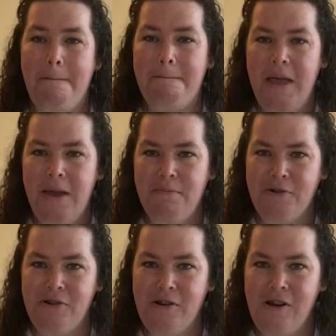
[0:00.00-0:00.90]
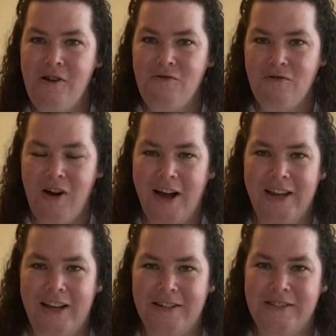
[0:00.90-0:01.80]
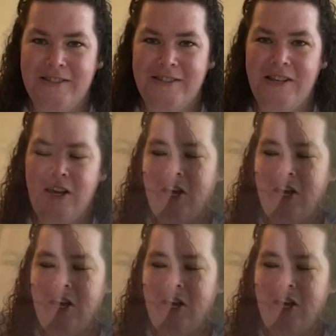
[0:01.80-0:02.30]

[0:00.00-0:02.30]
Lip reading: paper rockets.